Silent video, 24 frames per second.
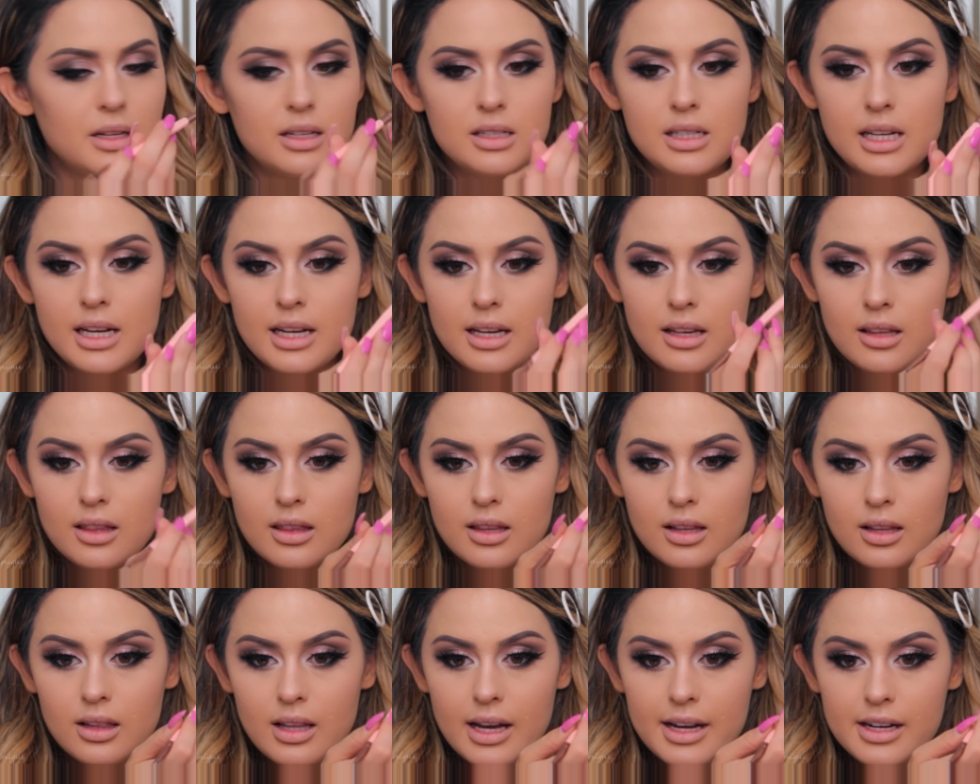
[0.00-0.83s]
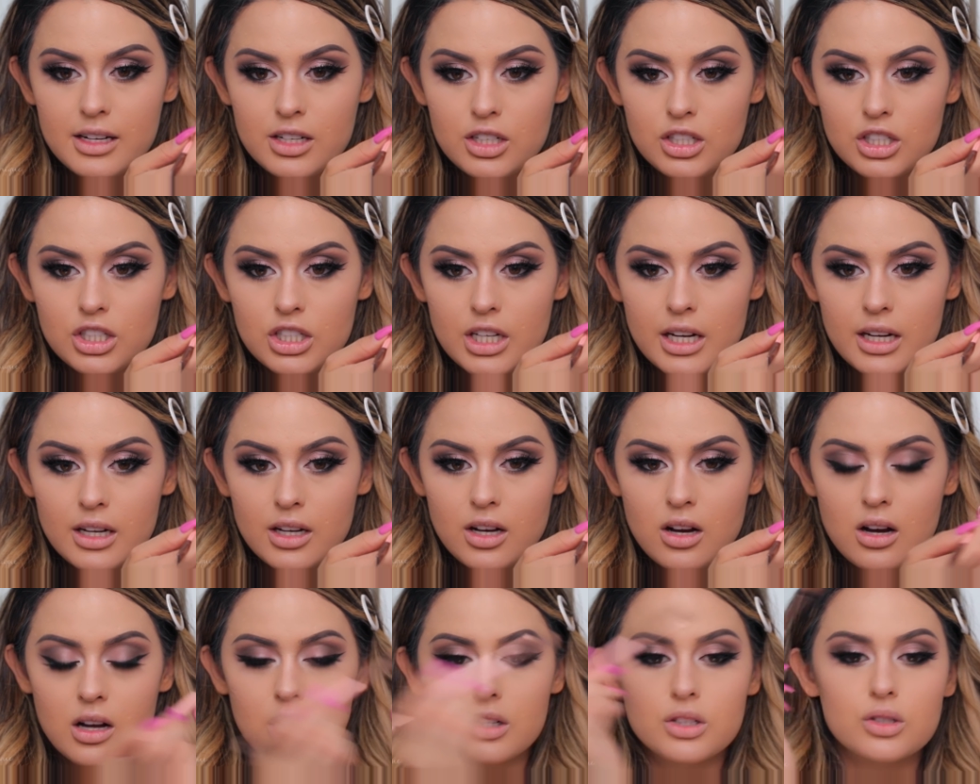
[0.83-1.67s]
I'm gonna take the lightest shade
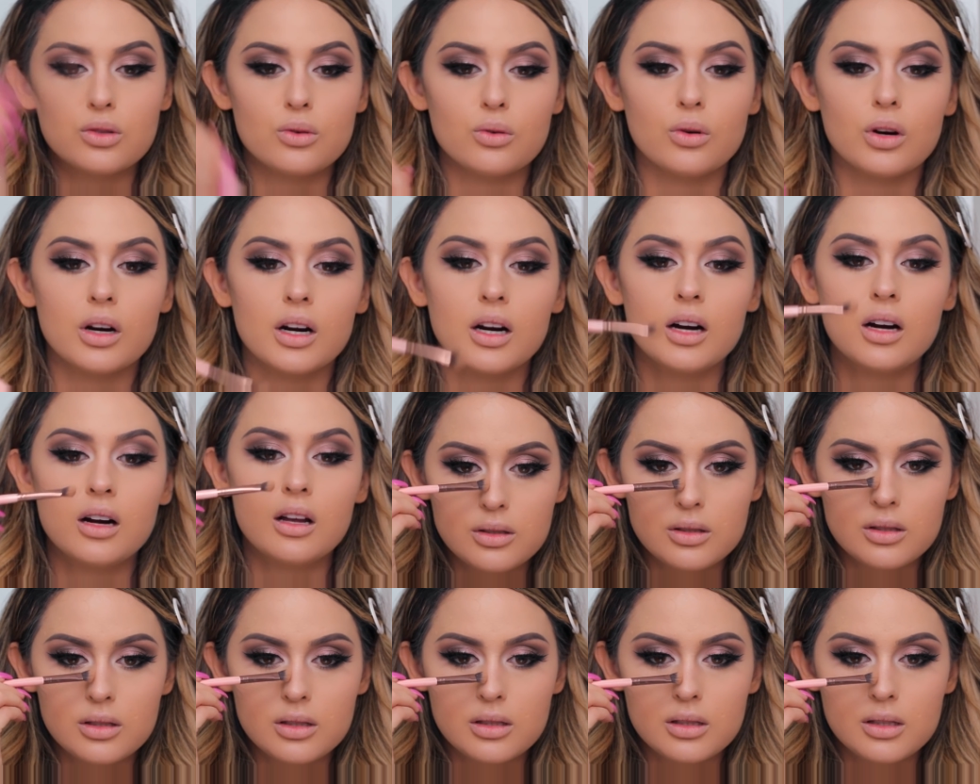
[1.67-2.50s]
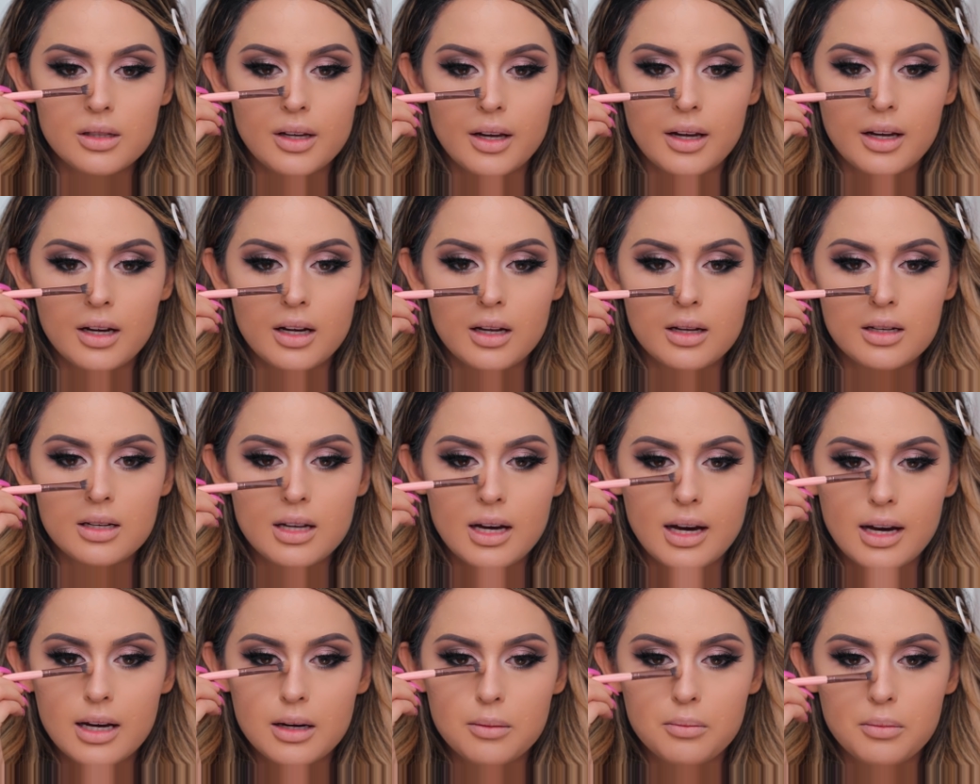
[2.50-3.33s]
of contour. Just a tiny
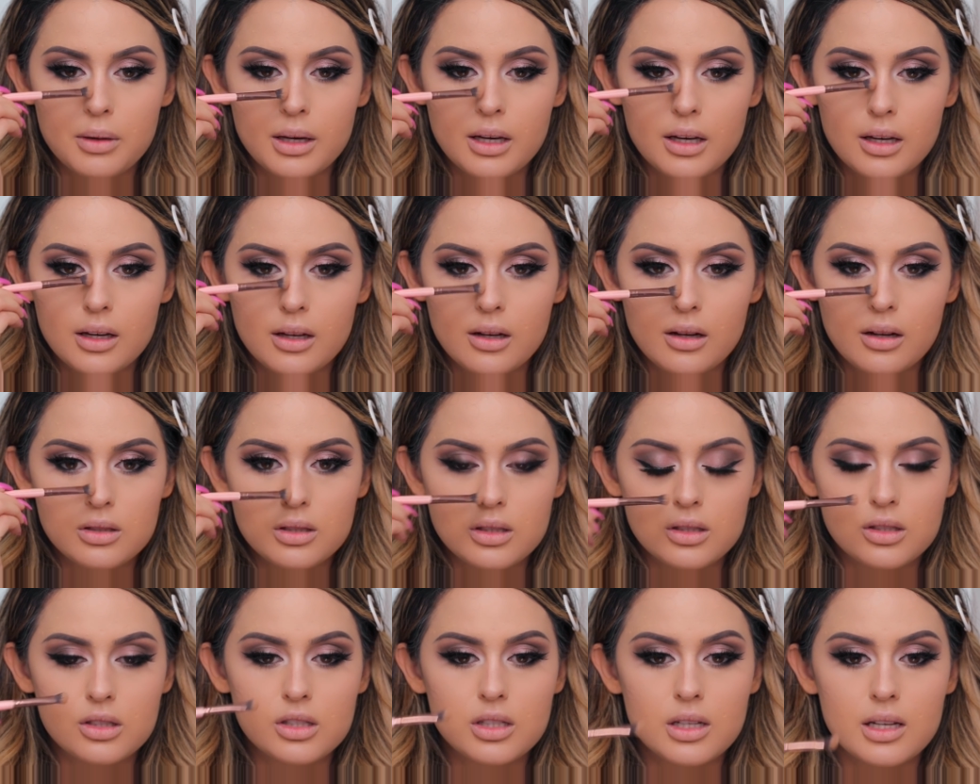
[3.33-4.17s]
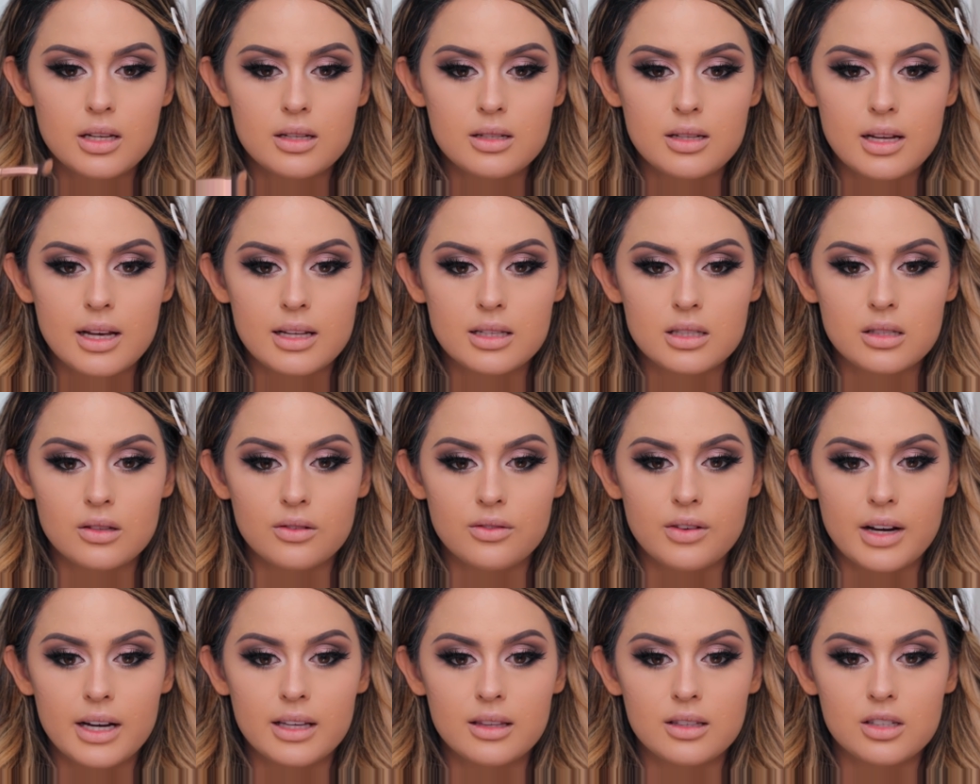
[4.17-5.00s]
tad bit, just to
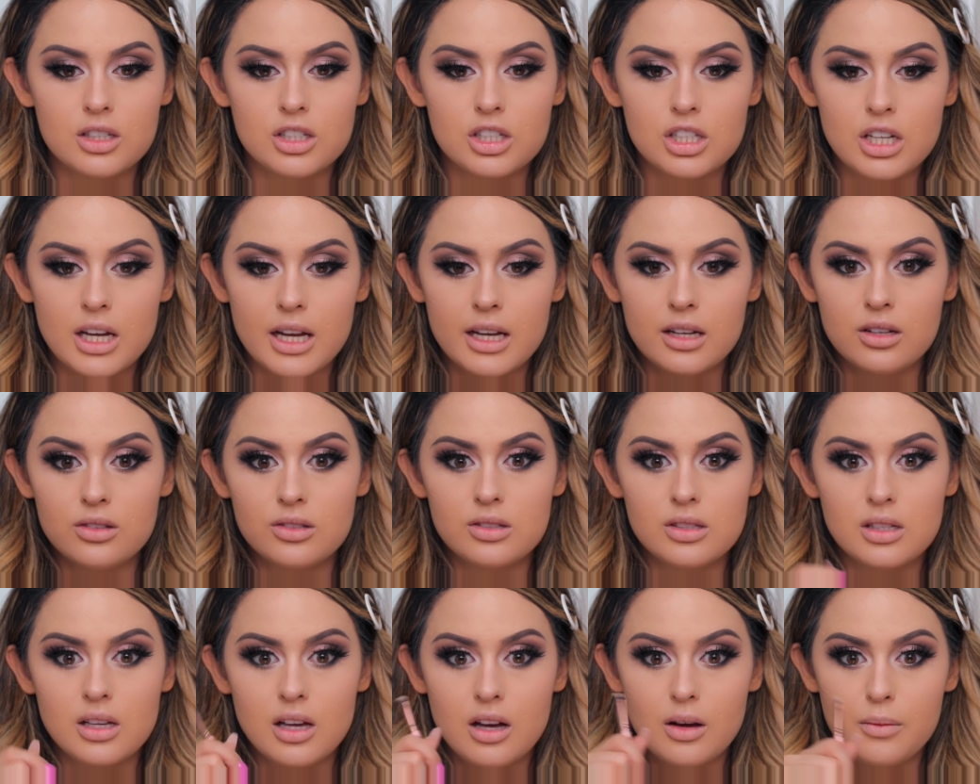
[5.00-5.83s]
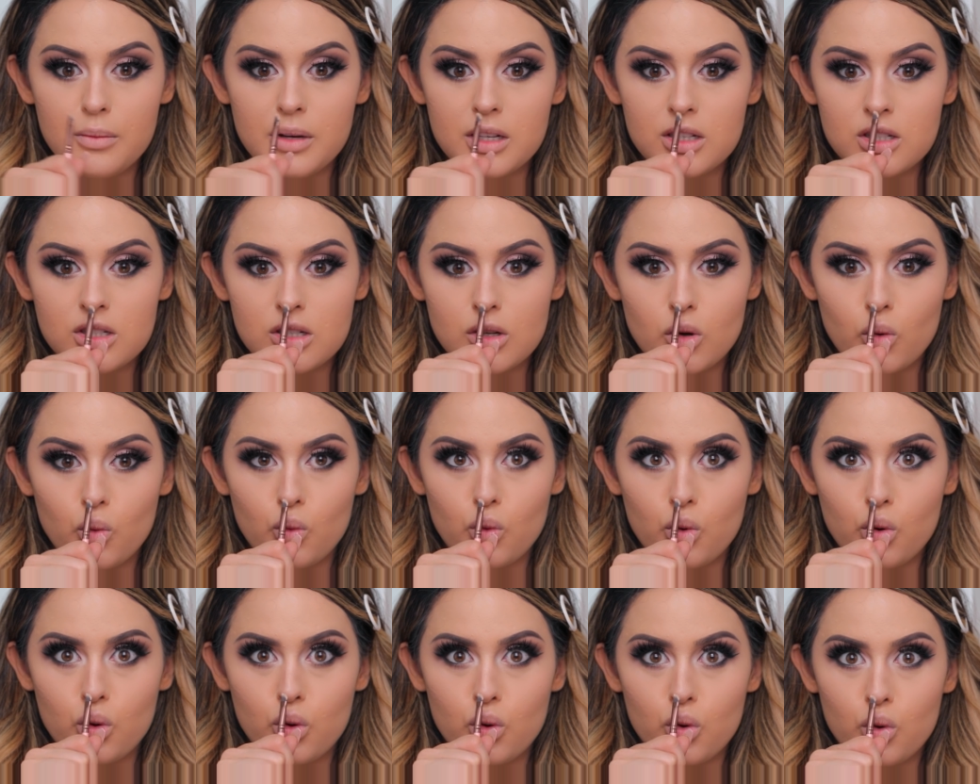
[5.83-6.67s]
intensify the shade. You see how much
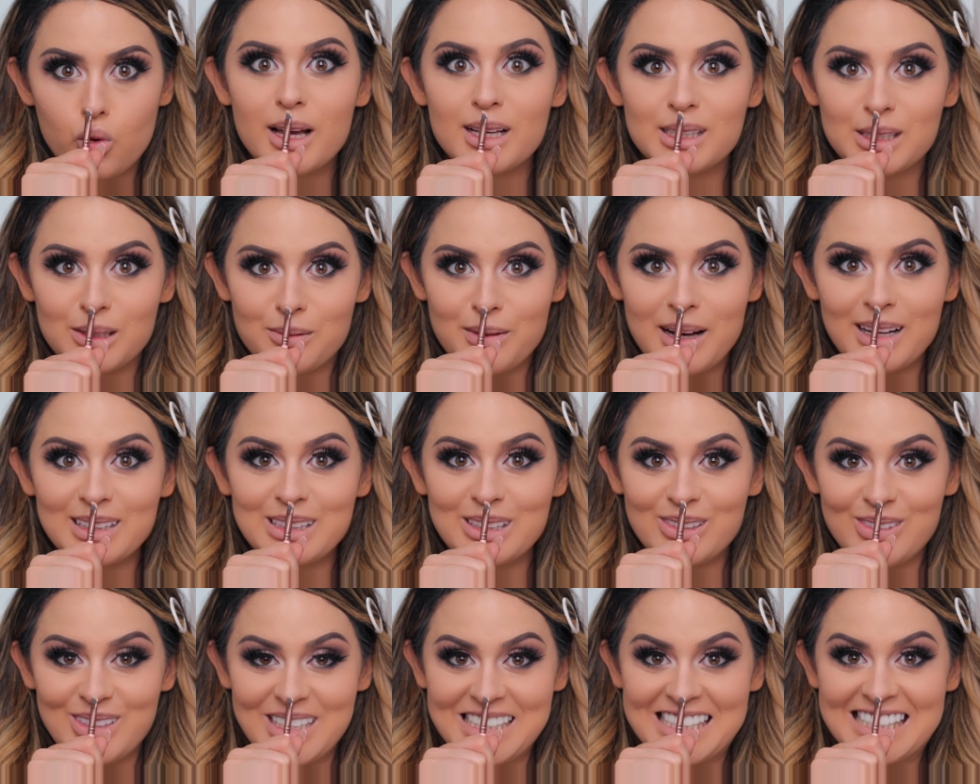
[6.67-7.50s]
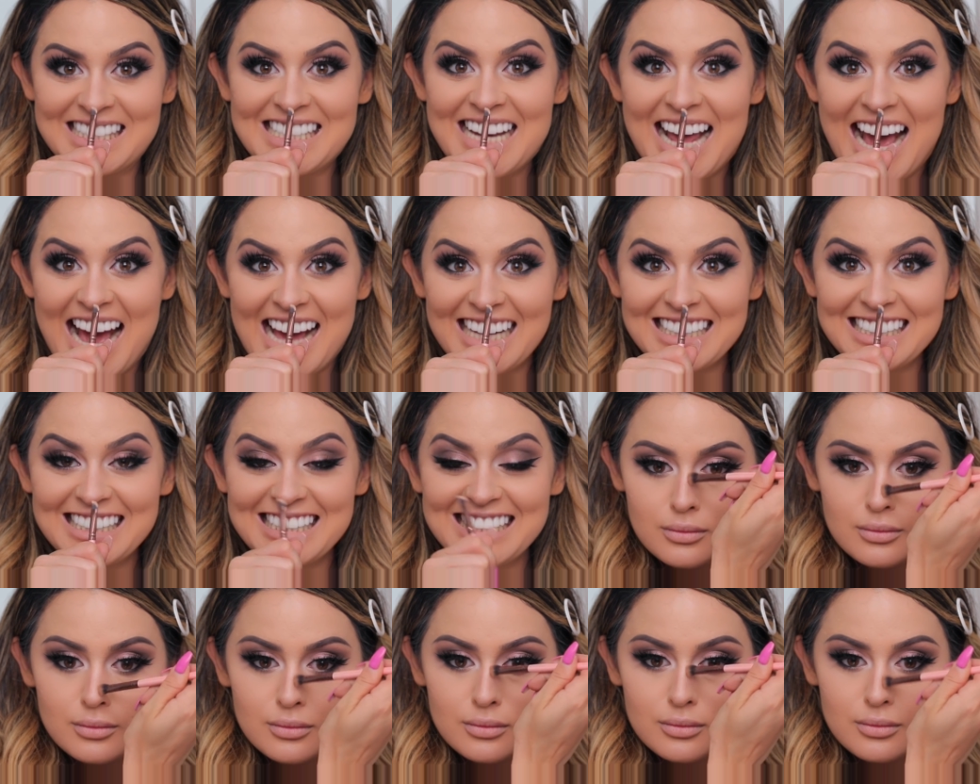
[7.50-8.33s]
it's about to be
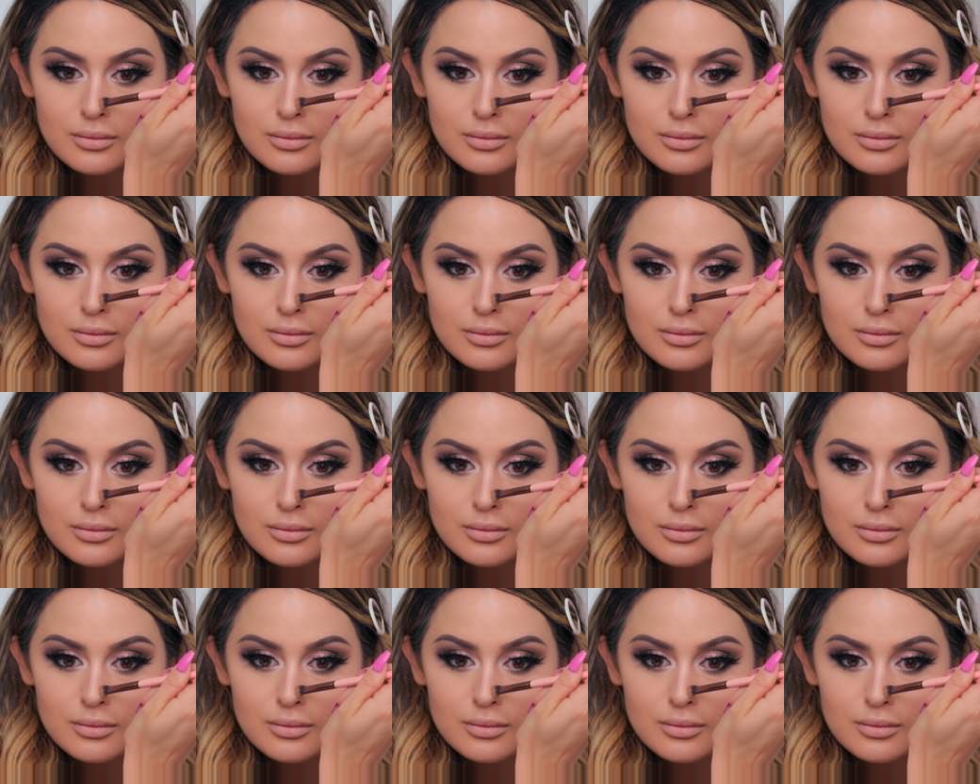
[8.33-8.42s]
snatched.